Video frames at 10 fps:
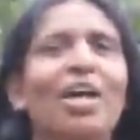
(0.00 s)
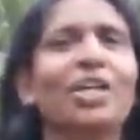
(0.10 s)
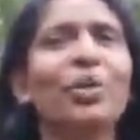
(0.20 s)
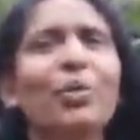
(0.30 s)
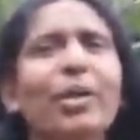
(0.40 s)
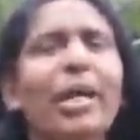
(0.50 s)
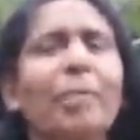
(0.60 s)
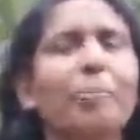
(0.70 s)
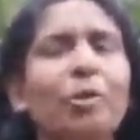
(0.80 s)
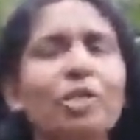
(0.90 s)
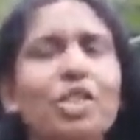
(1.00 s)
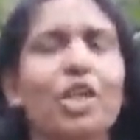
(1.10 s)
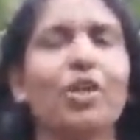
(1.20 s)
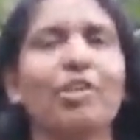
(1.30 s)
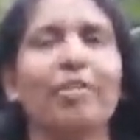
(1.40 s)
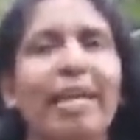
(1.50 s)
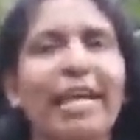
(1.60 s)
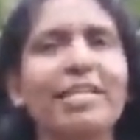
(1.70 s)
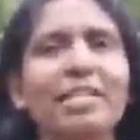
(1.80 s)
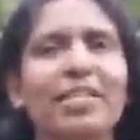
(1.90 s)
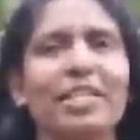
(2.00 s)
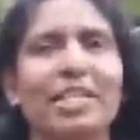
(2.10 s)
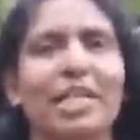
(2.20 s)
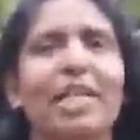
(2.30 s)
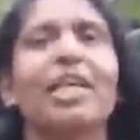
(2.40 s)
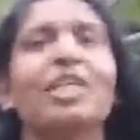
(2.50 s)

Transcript: You can put your creativity